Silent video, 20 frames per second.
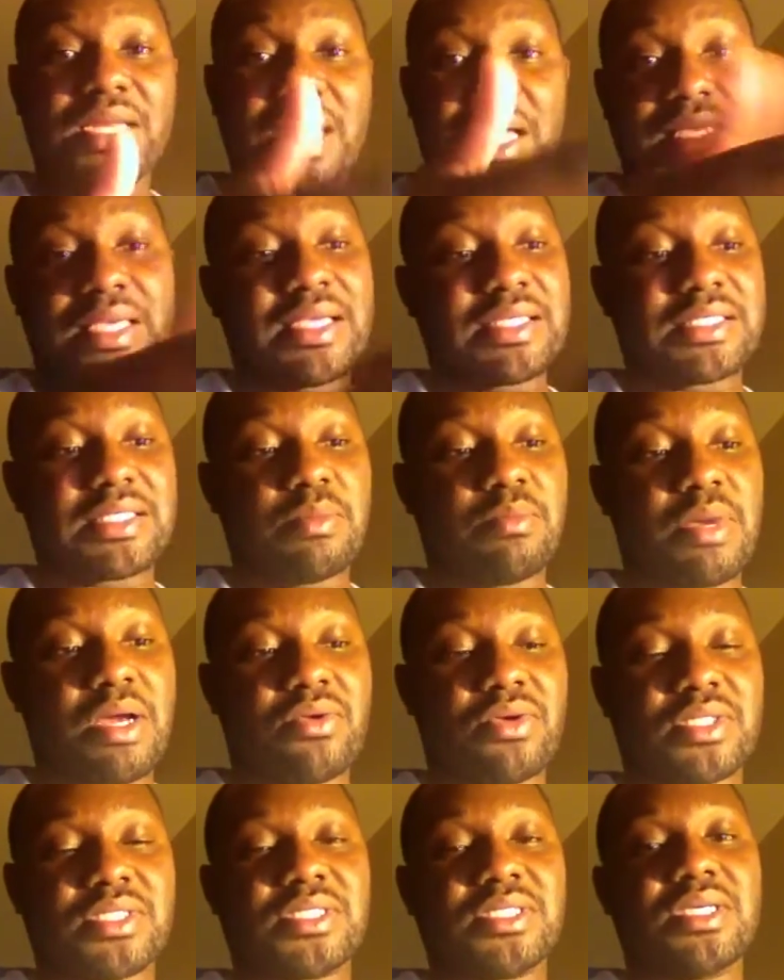against the
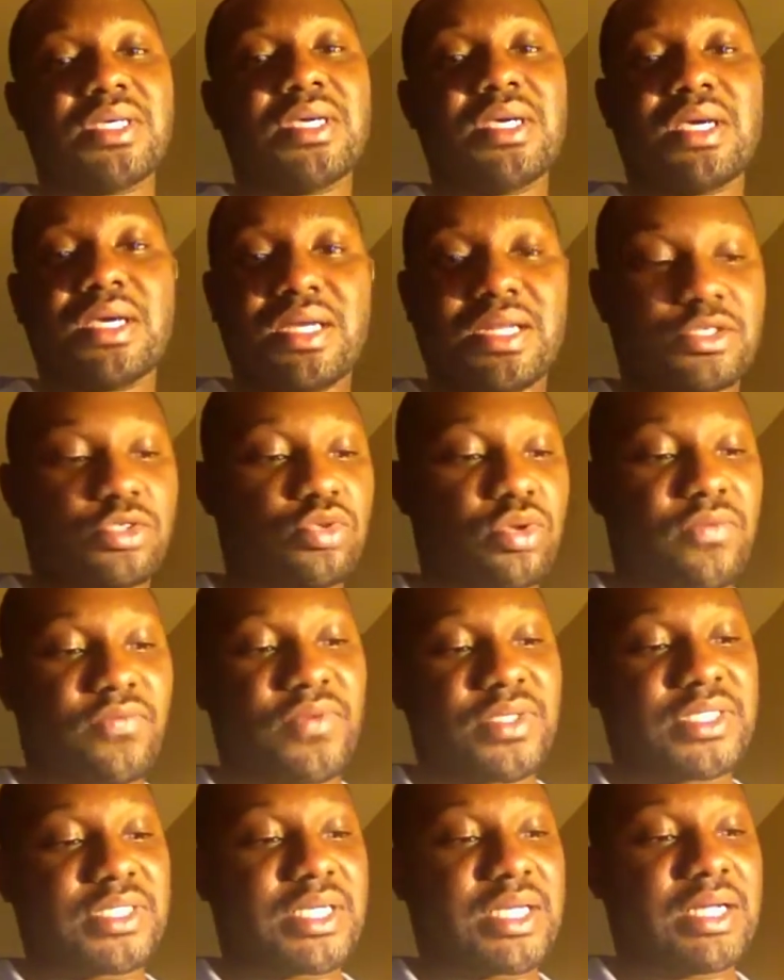marriage. It is not
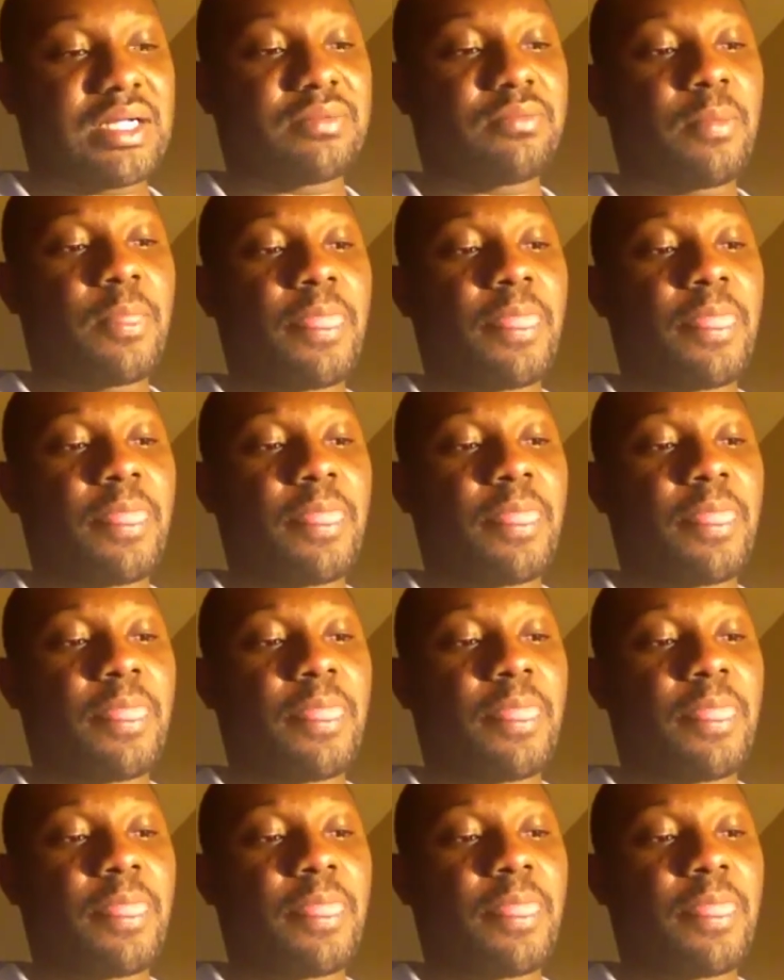physical.